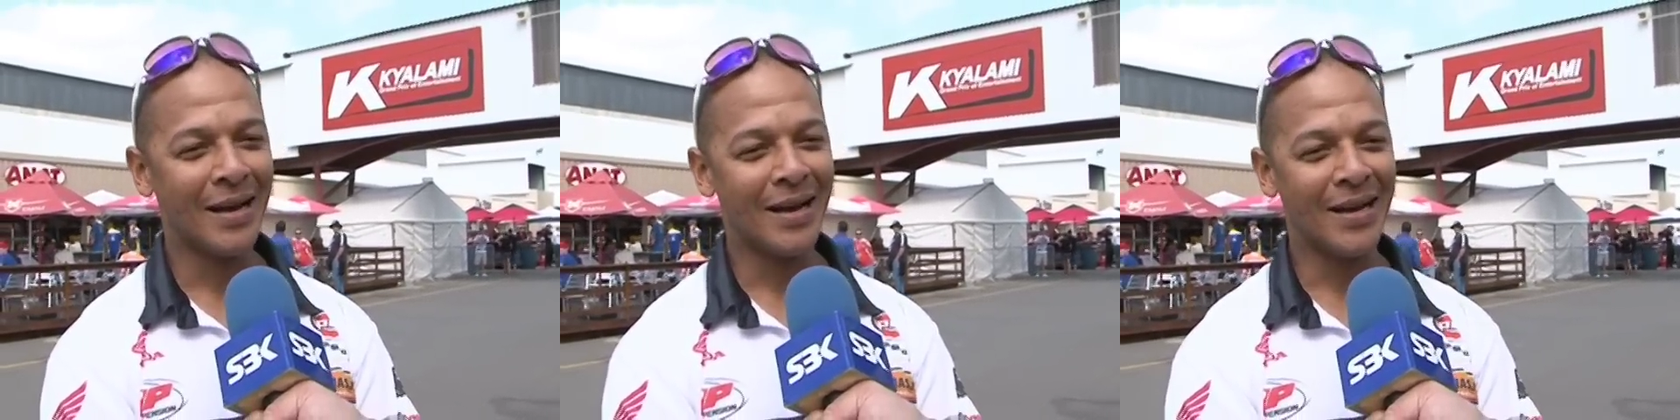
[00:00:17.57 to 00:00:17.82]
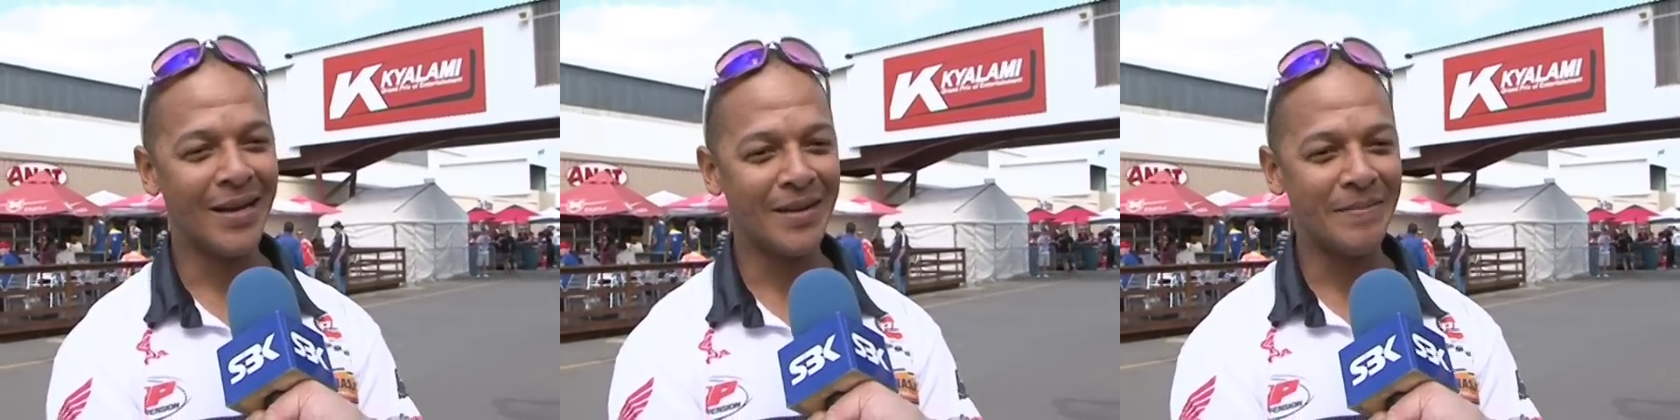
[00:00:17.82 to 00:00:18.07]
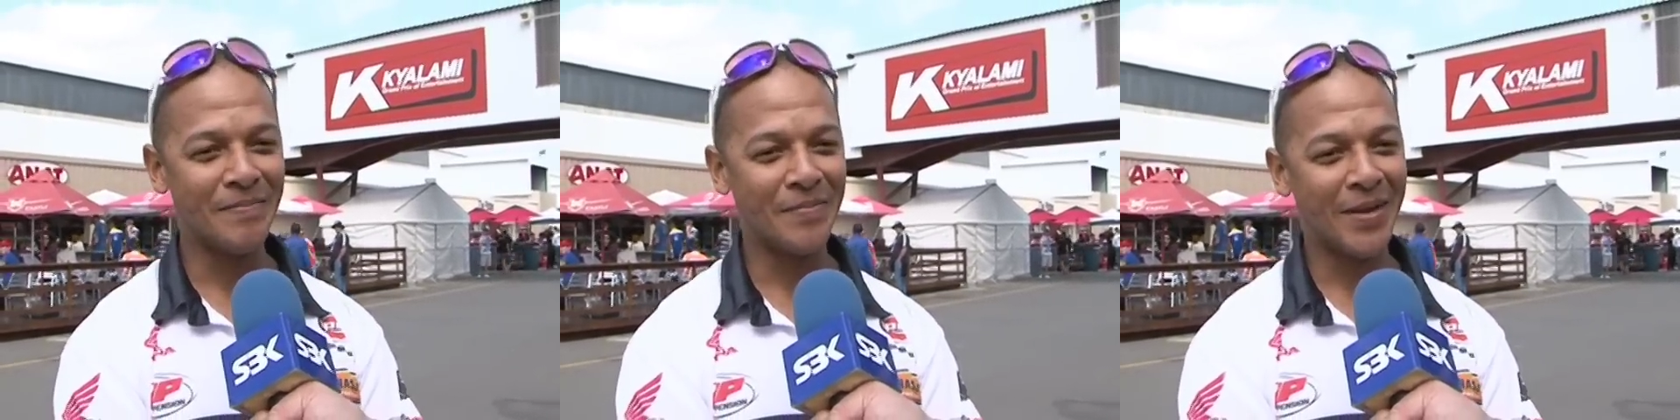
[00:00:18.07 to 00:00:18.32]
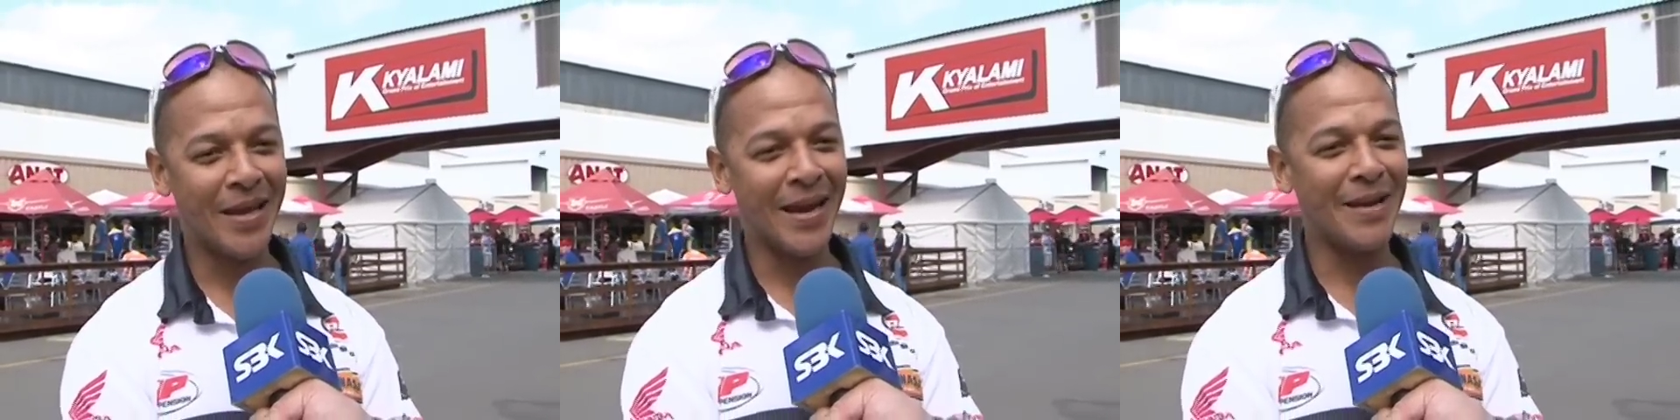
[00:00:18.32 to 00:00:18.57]

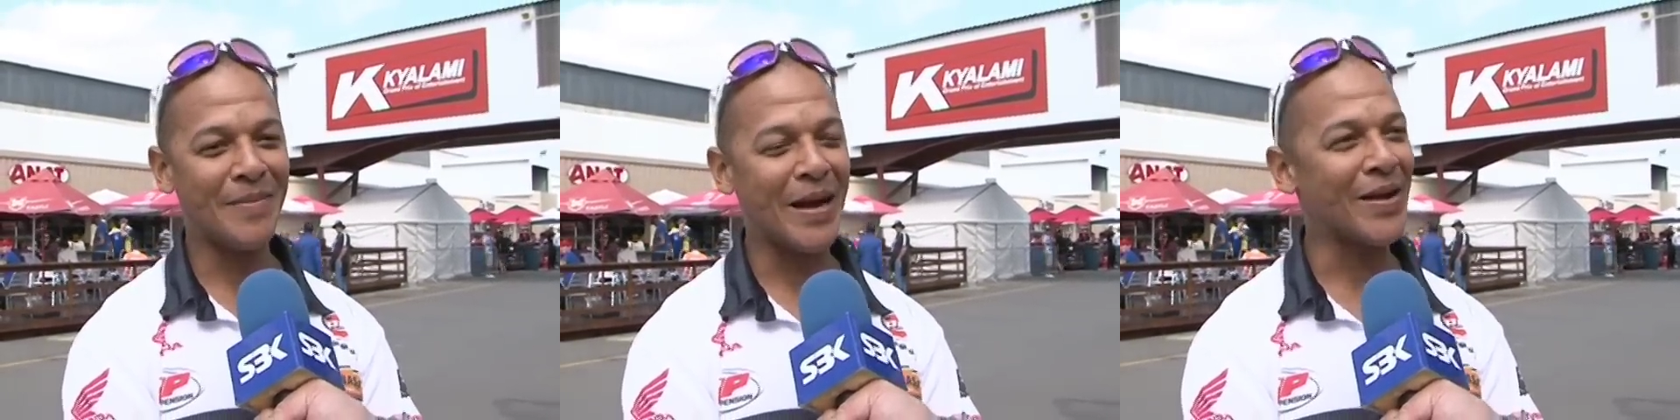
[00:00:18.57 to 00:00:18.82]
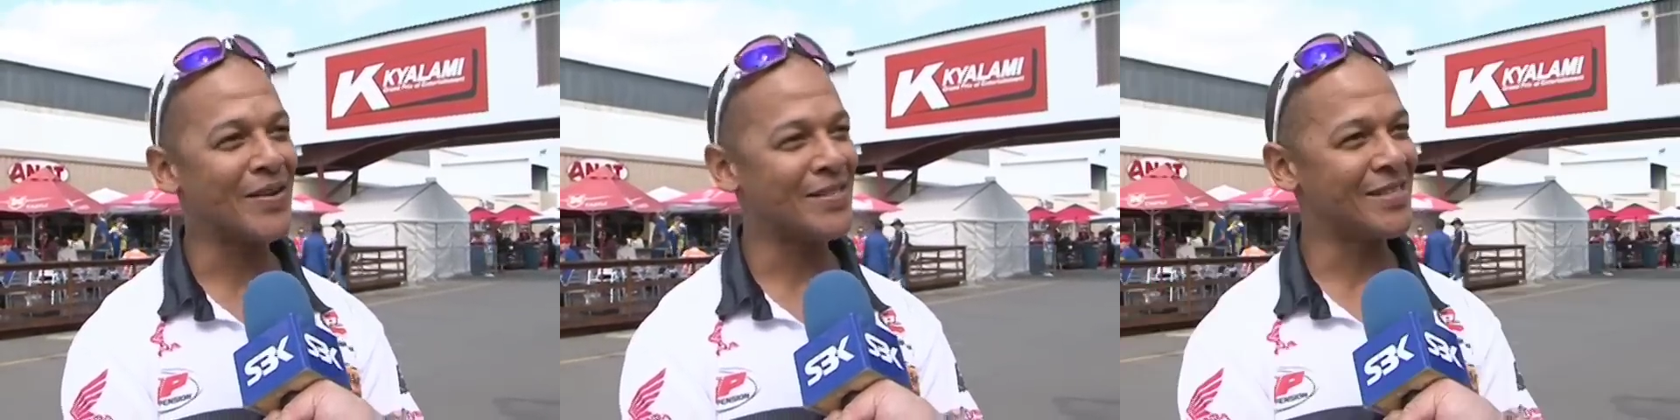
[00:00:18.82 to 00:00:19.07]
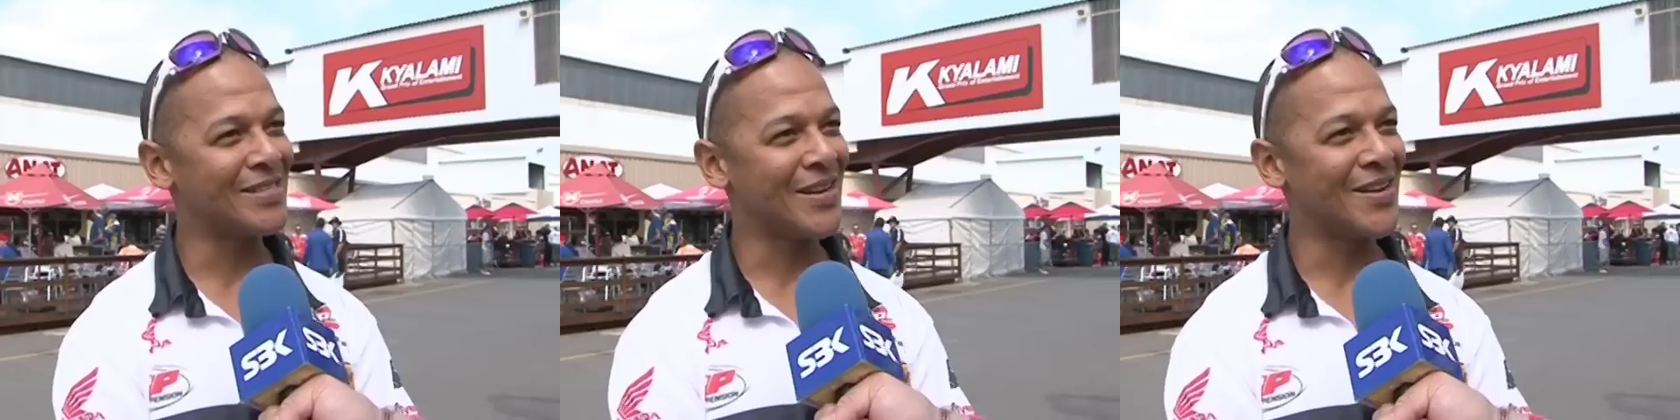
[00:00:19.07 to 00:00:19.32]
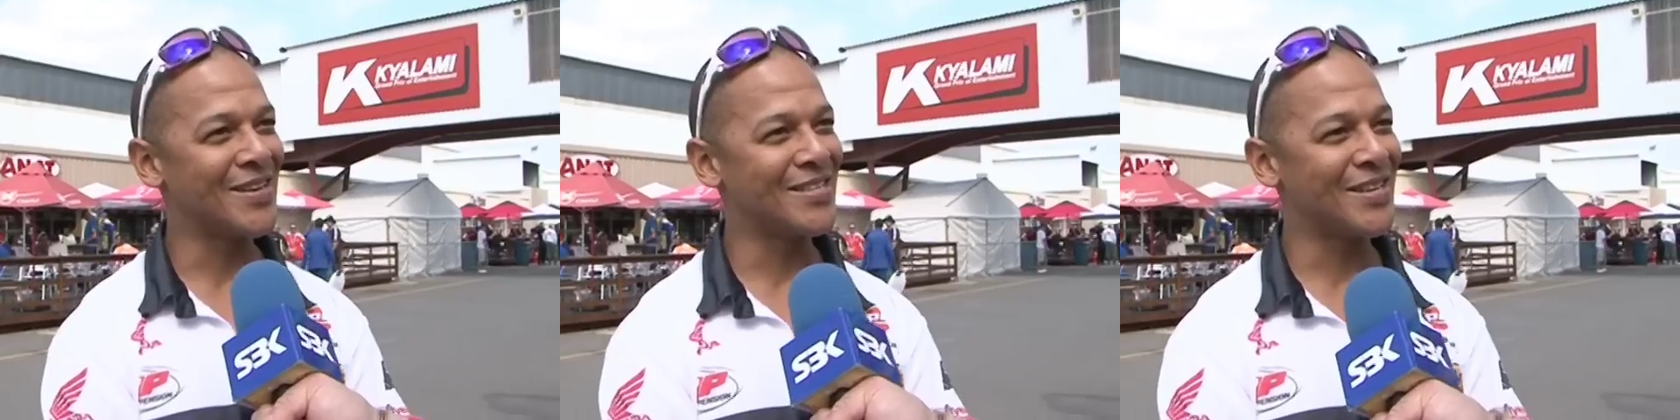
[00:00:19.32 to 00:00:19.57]
Getting back on a
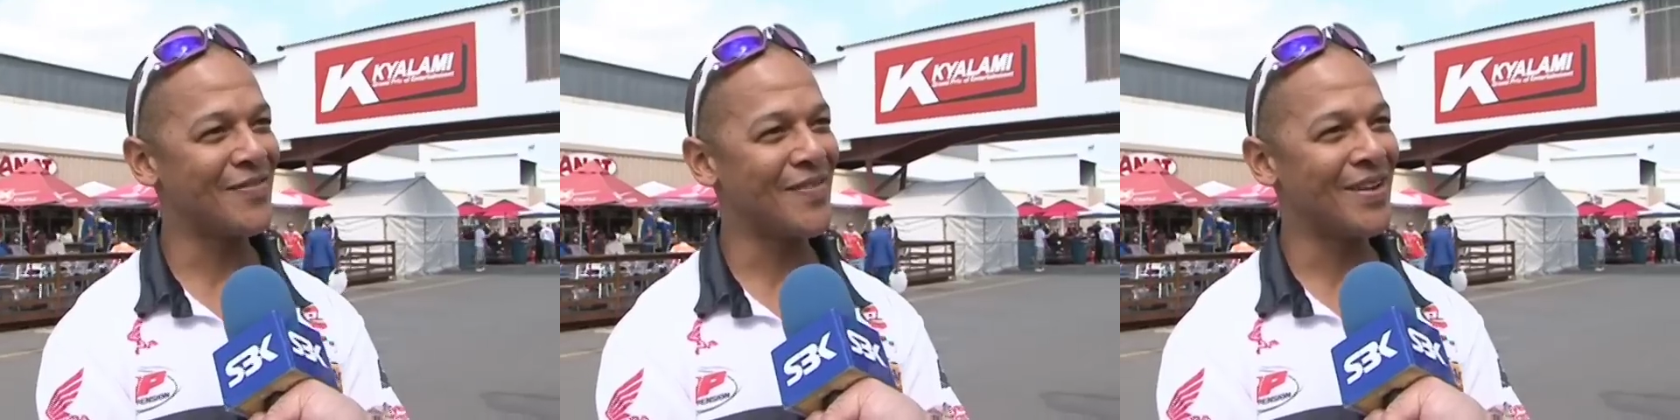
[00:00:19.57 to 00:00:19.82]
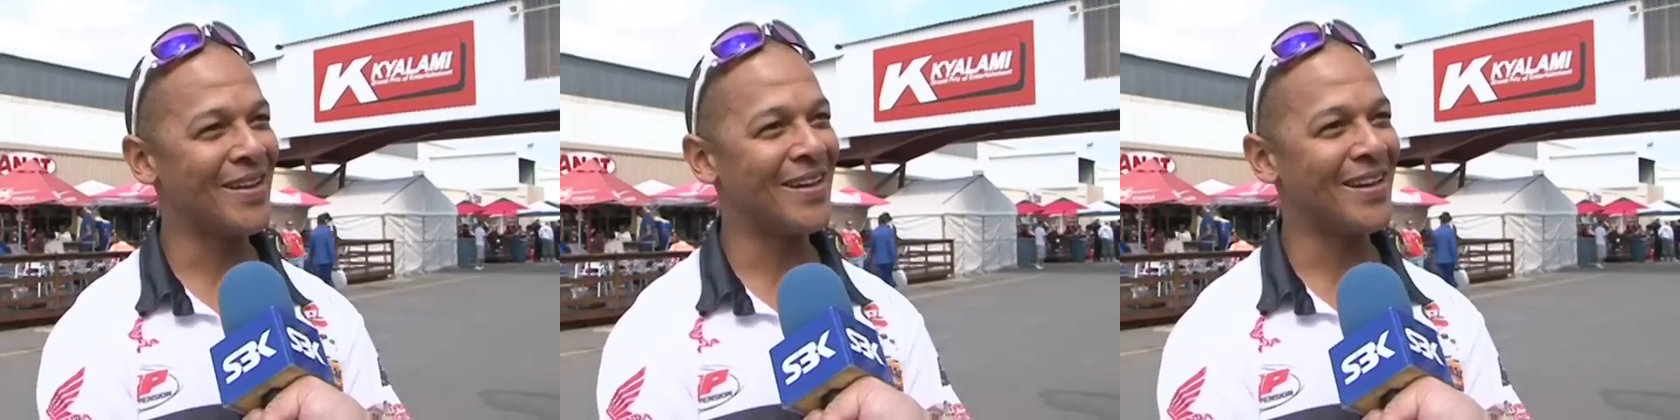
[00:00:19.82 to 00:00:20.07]
600 is definitely